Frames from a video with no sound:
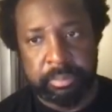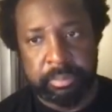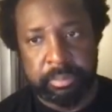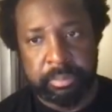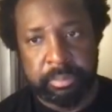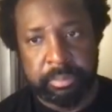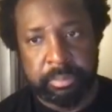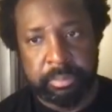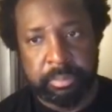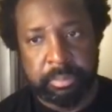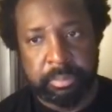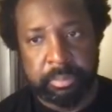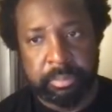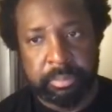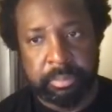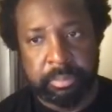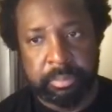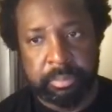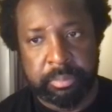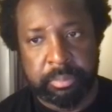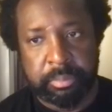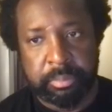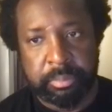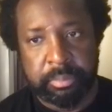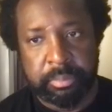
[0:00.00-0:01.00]

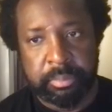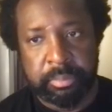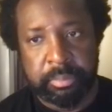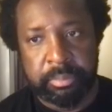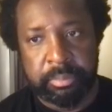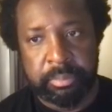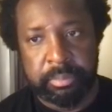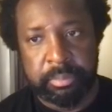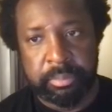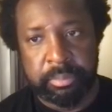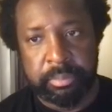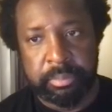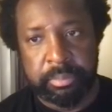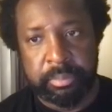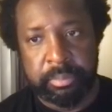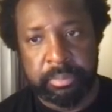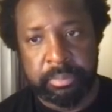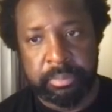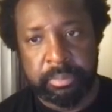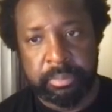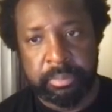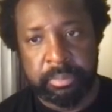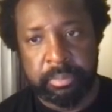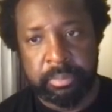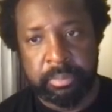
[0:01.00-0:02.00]

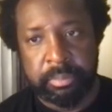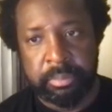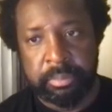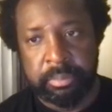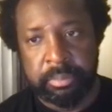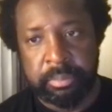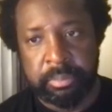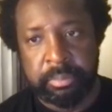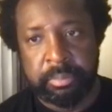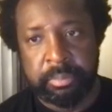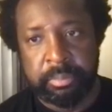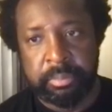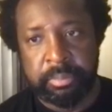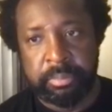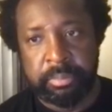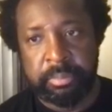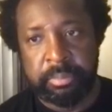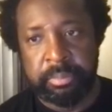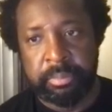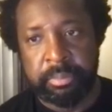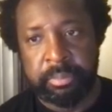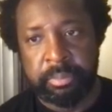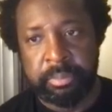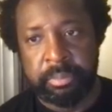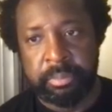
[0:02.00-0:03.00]

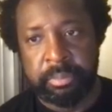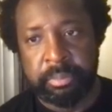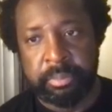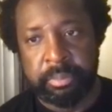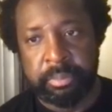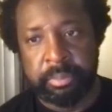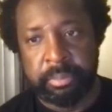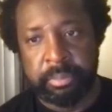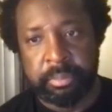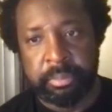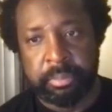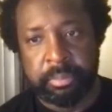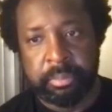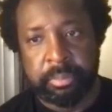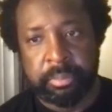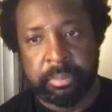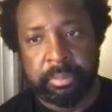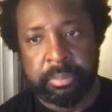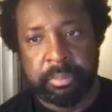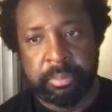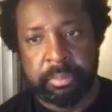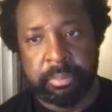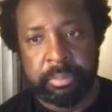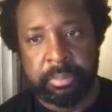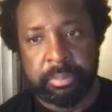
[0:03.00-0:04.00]

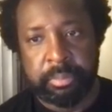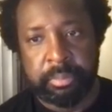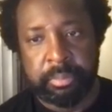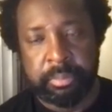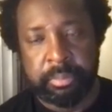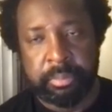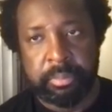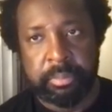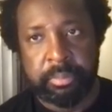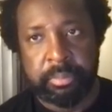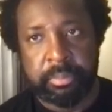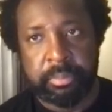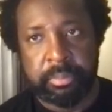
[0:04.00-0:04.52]
No words are spoken by the person on screen.